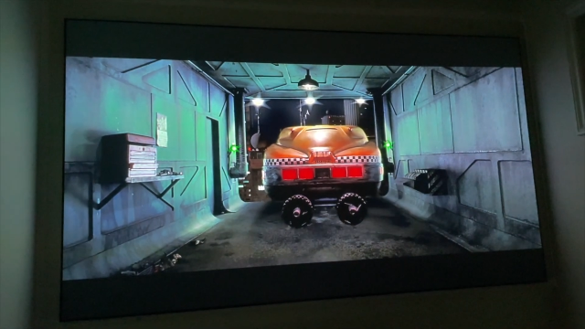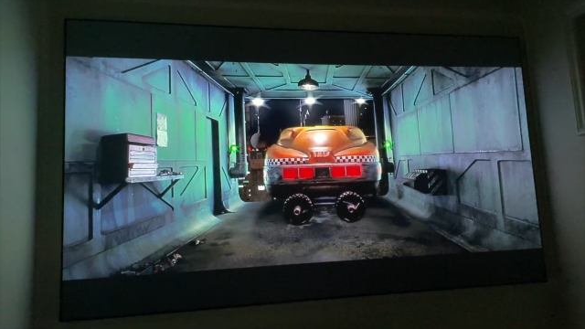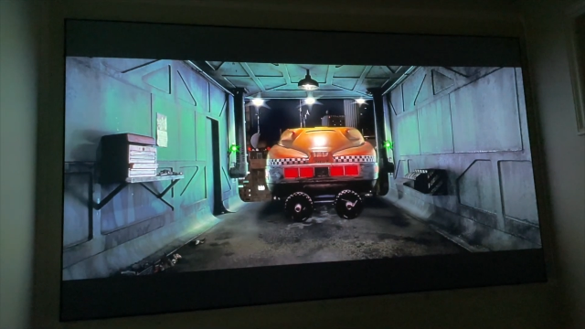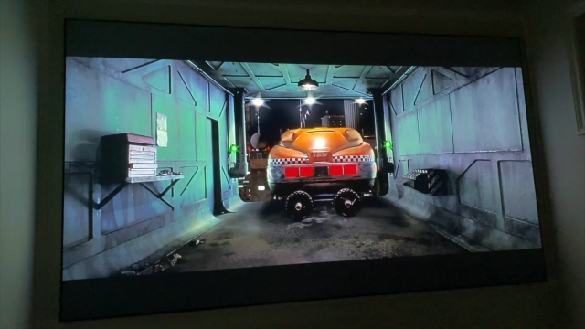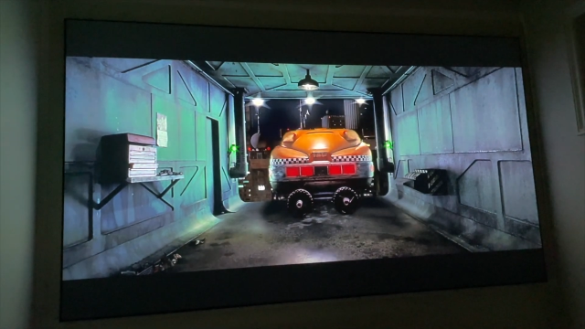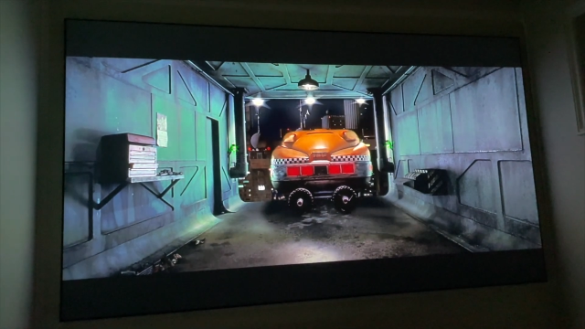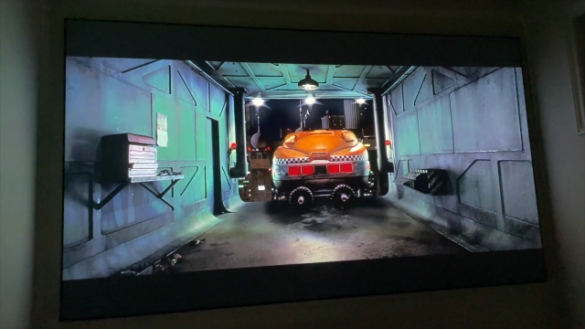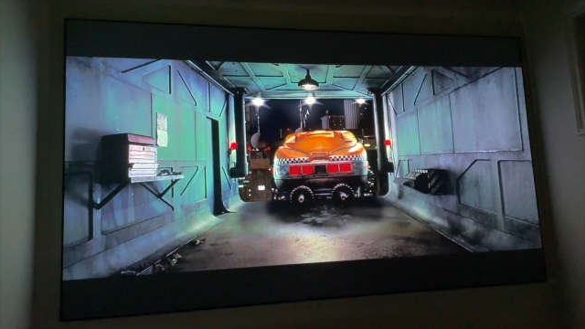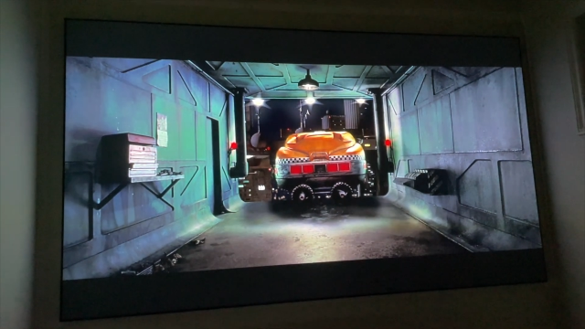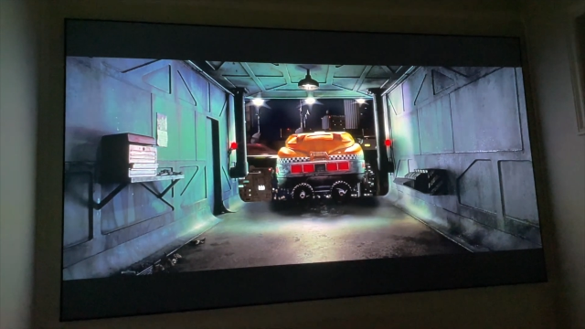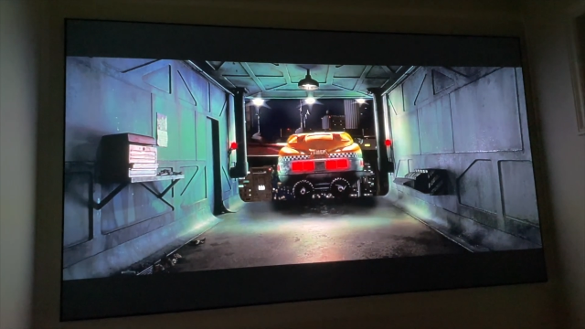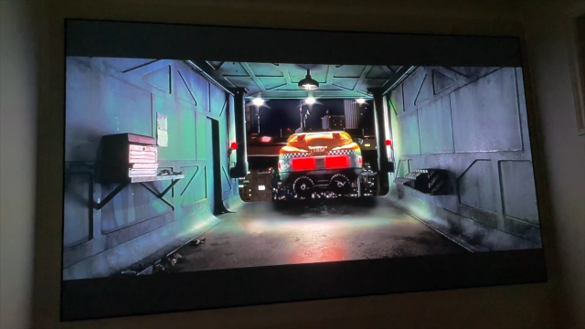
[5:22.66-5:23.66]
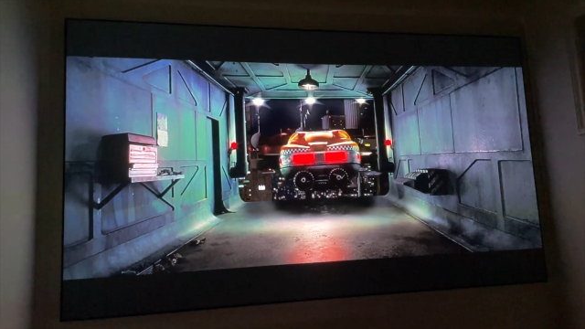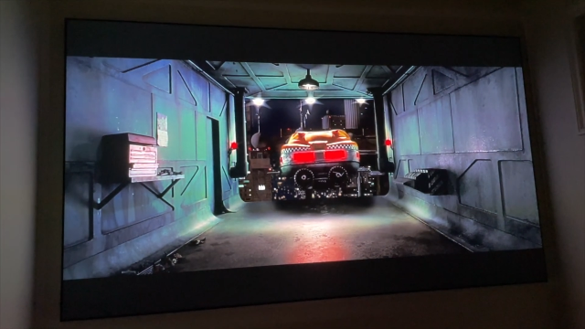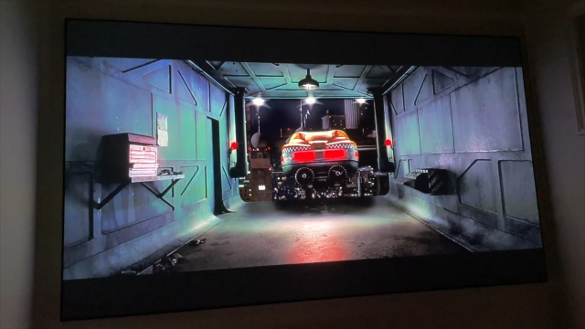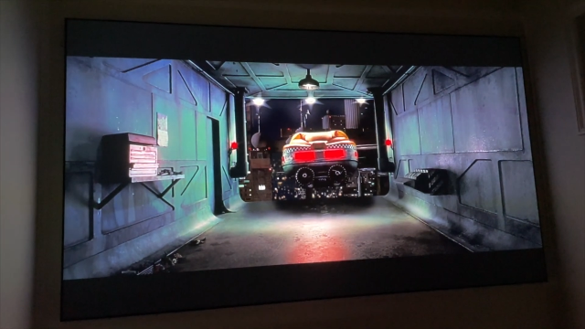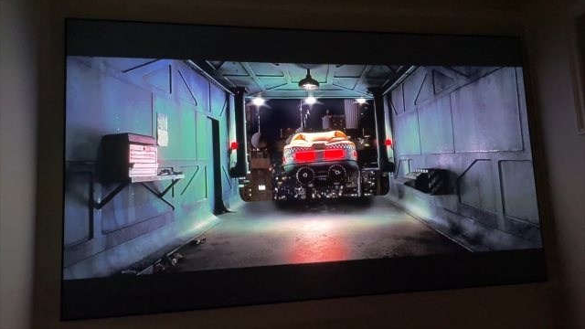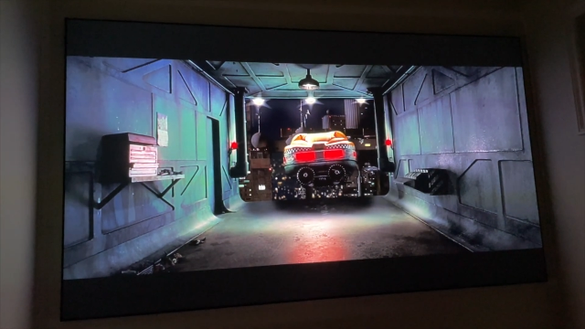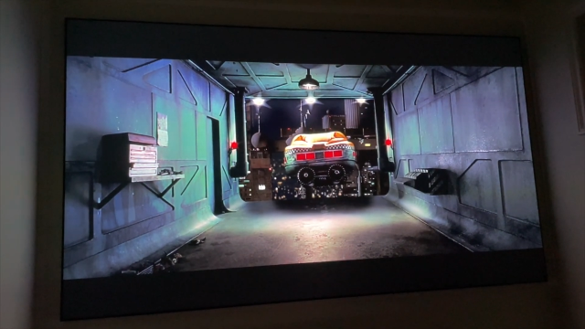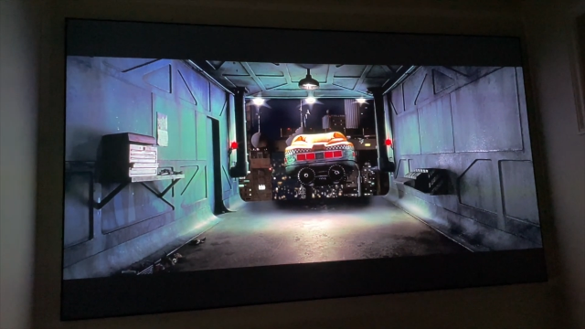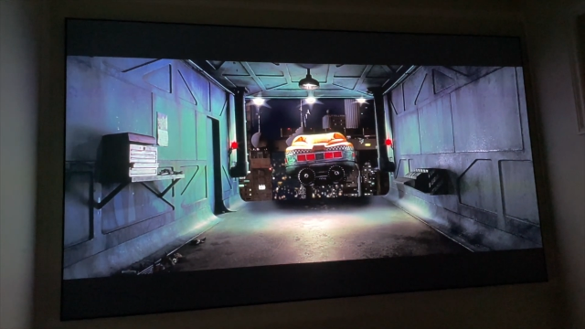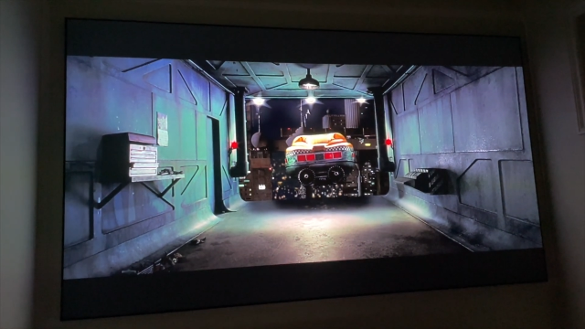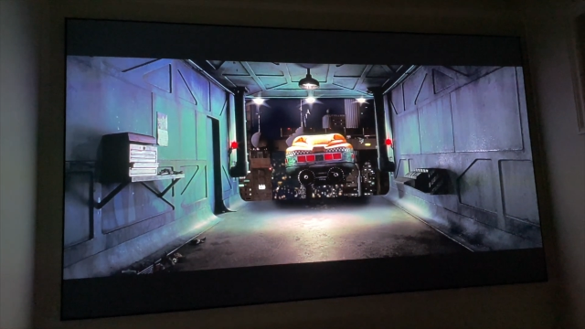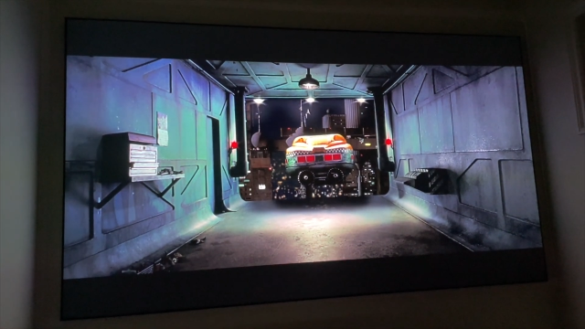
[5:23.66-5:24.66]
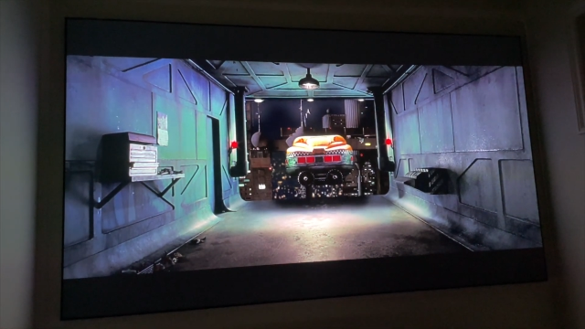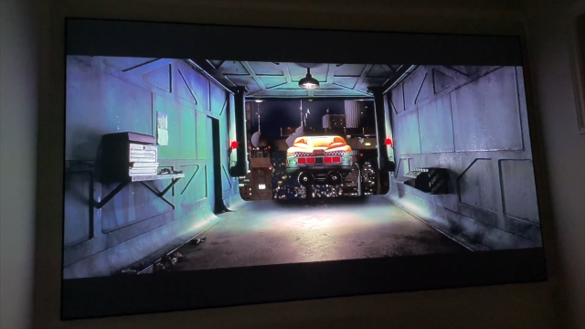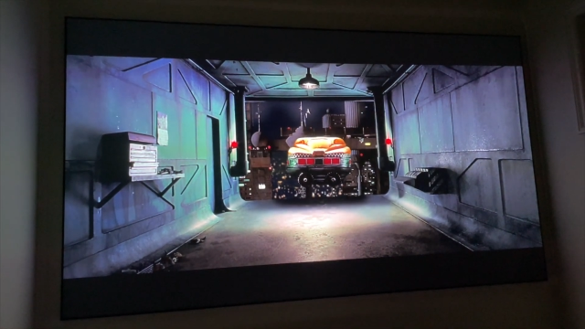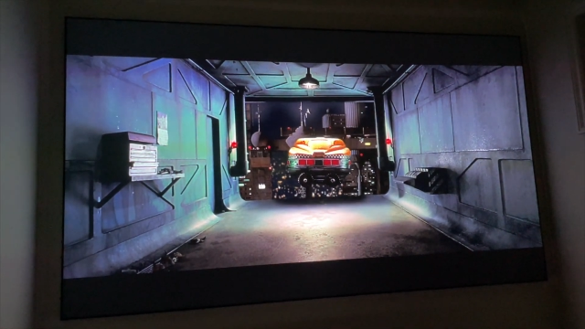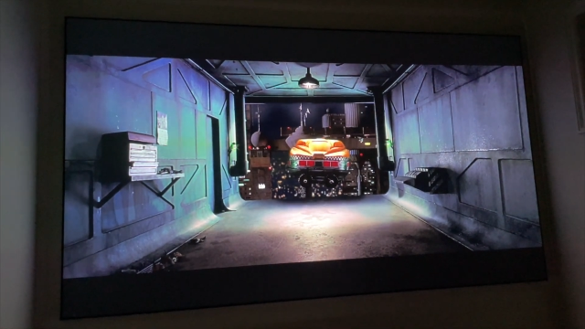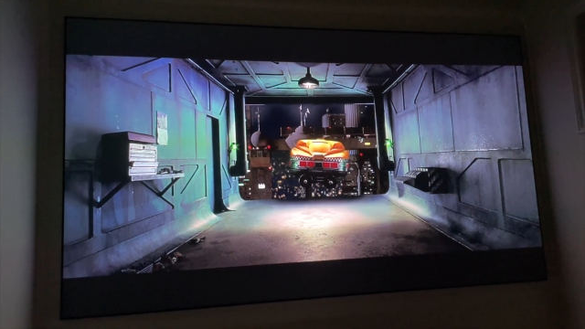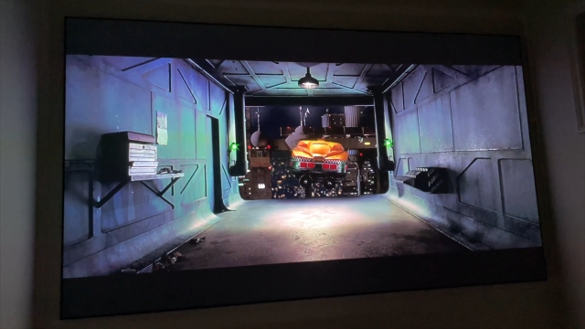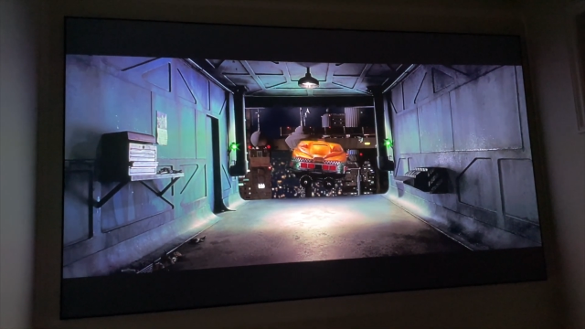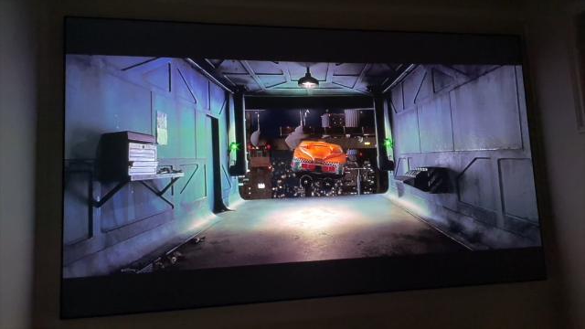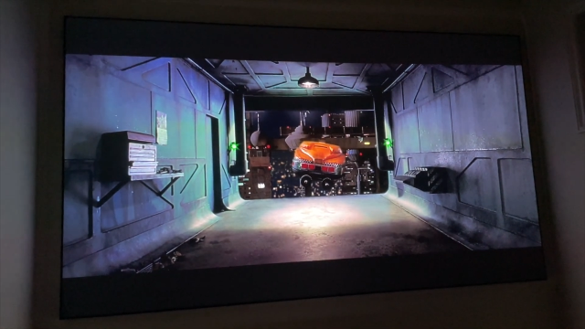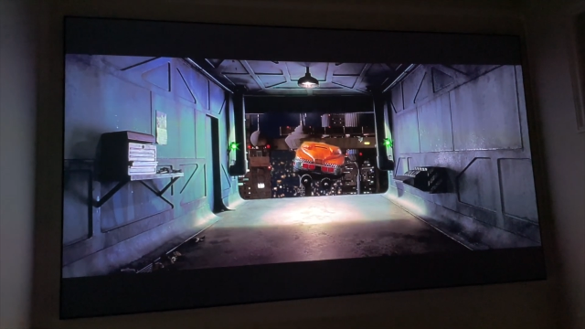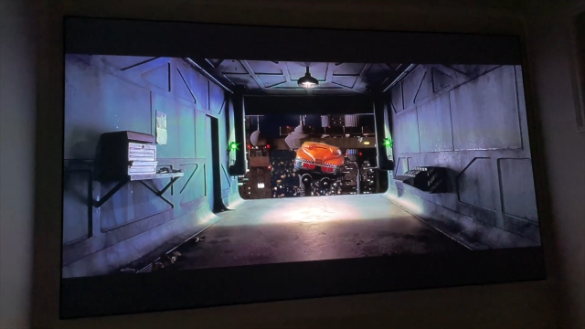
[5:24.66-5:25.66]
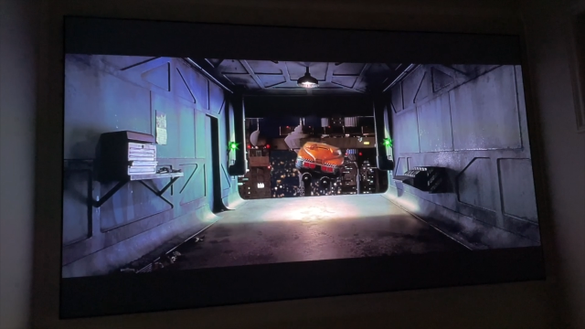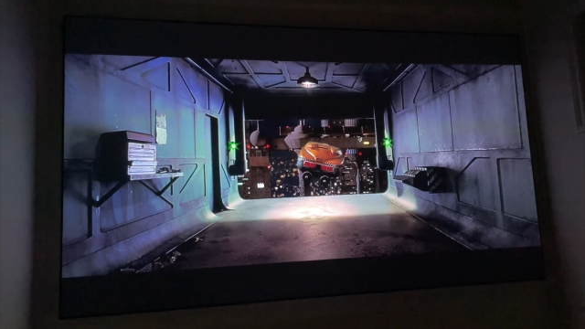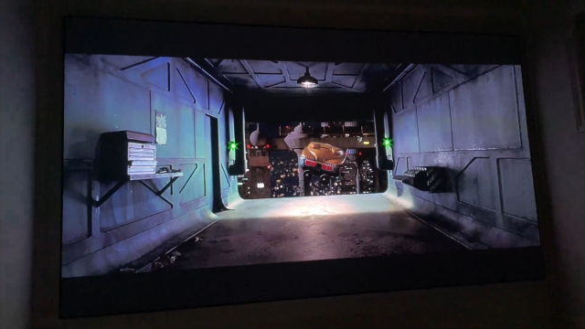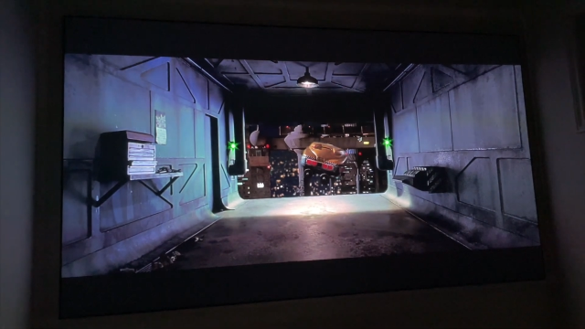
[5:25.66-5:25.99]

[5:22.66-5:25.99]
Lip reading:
[unreadable: no face in view]